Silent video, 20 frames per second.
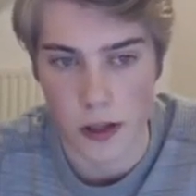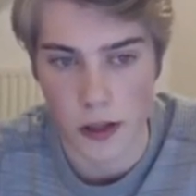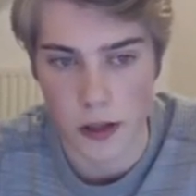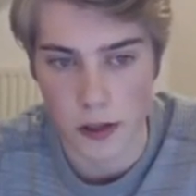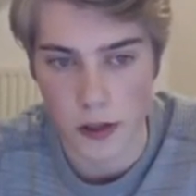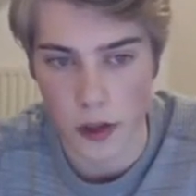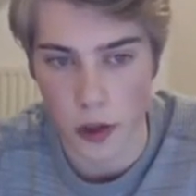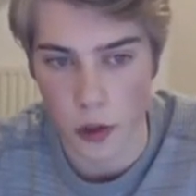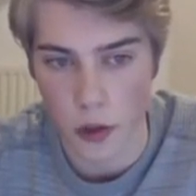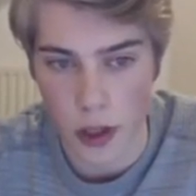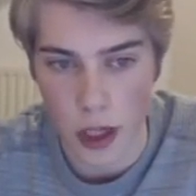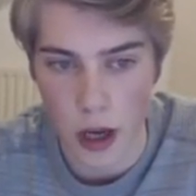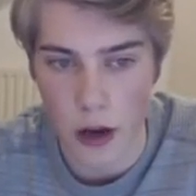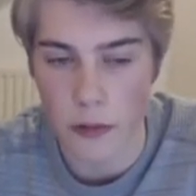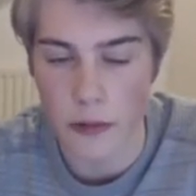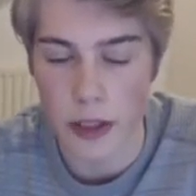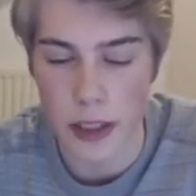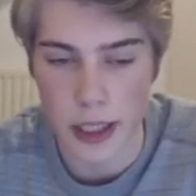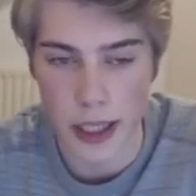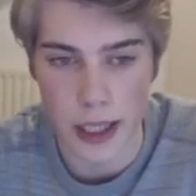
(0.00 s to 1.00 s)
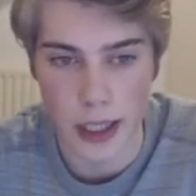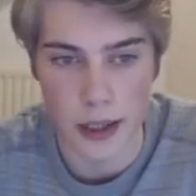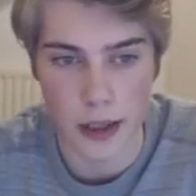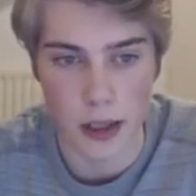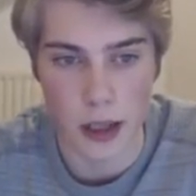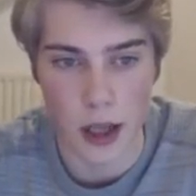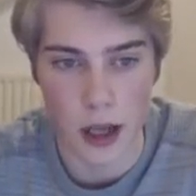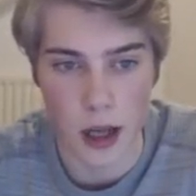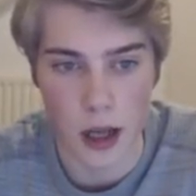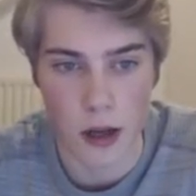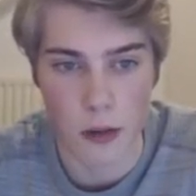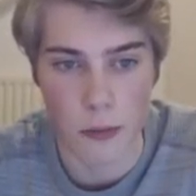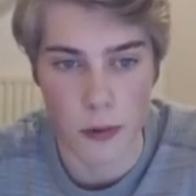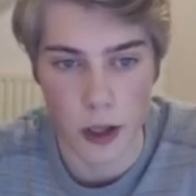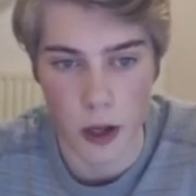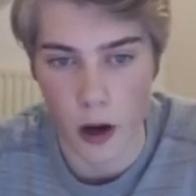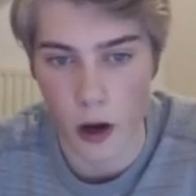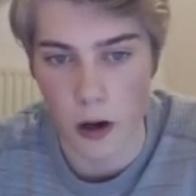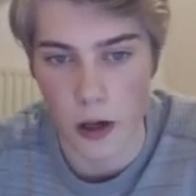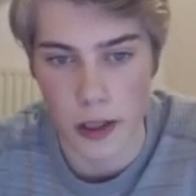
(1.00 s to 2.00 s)
So now again, uh,
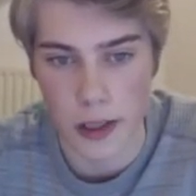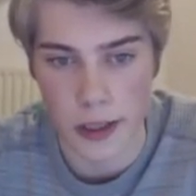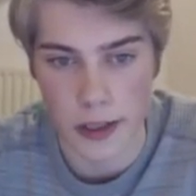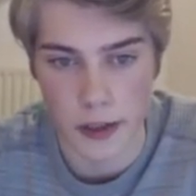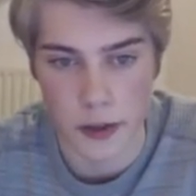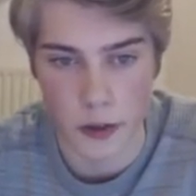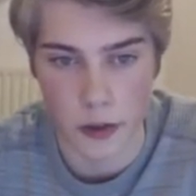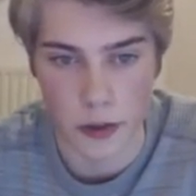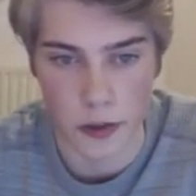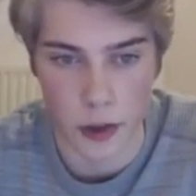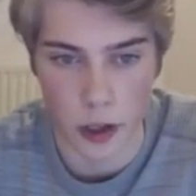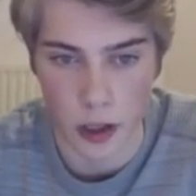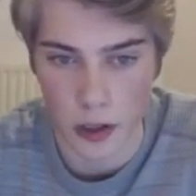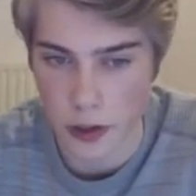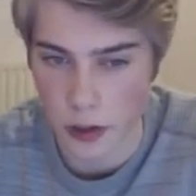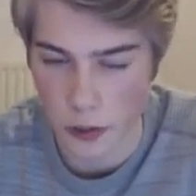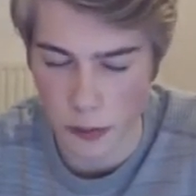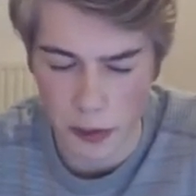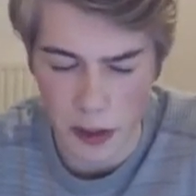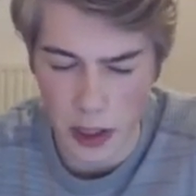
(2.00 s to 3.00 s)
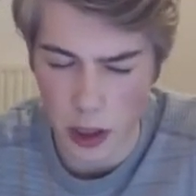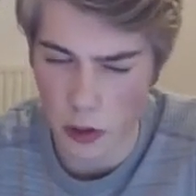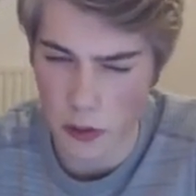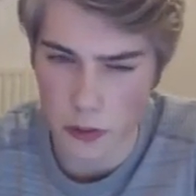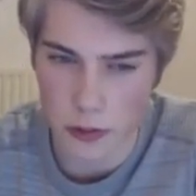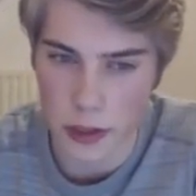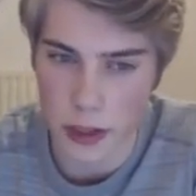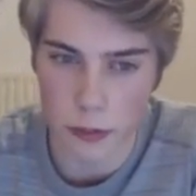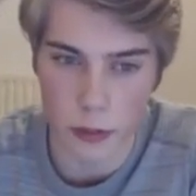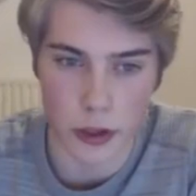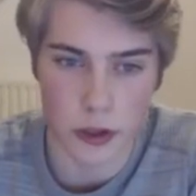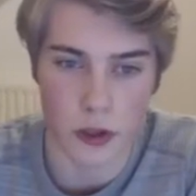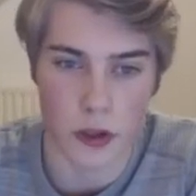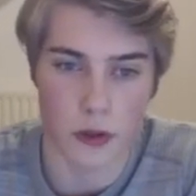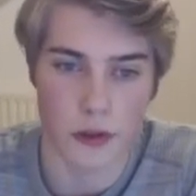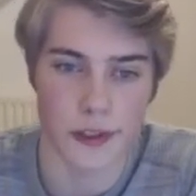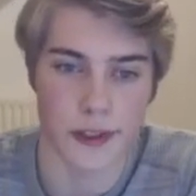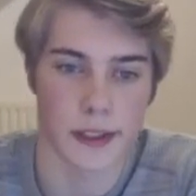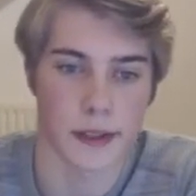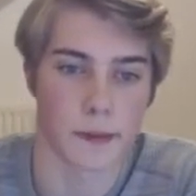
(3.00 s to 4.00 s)
we are in a zugzwang. So we don't really want to
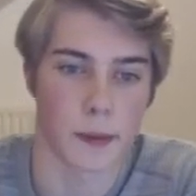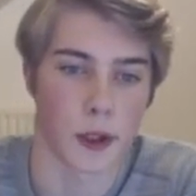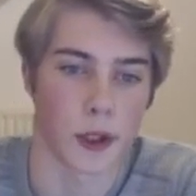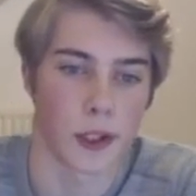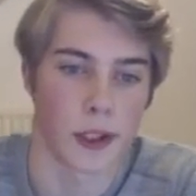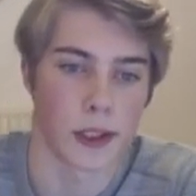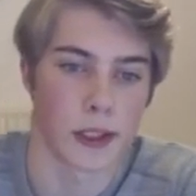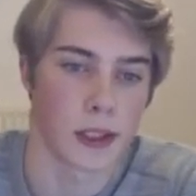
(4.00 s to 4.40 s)
lose this pawn.